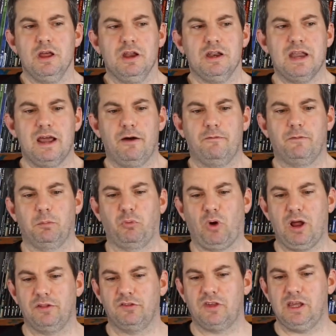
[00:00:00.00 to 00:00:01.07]
Now, for
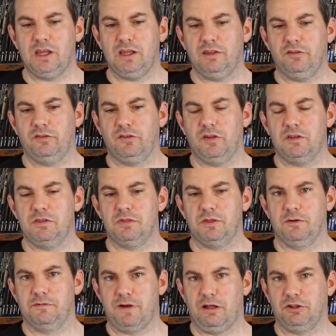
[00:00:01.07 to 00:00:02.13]
bronze keys,
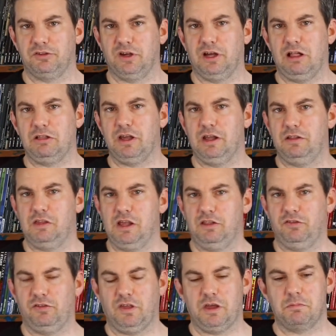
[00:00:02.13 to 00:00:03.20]
they're volatile.
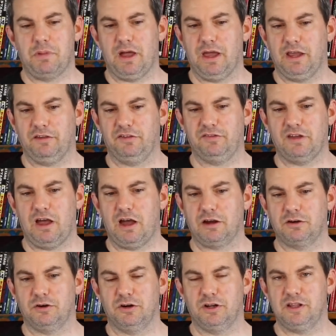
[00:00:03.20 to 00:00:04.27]
It's like buying
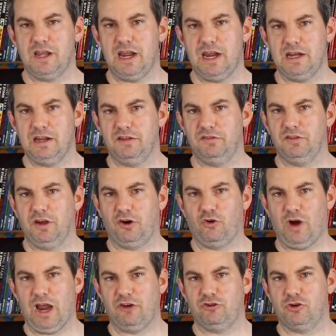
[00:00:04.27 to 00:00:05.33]
stock during the 80s. A
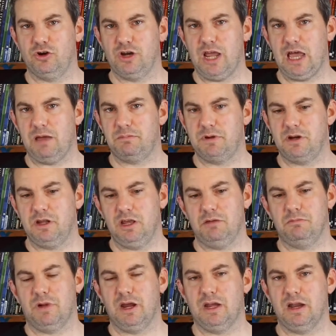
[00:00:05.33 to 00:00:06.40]
crash could happen. It
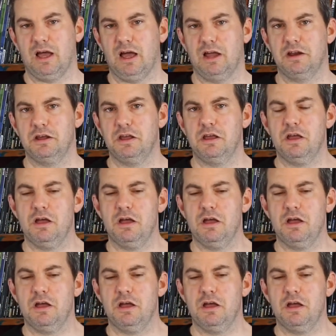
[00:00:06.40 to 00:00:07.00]
might not.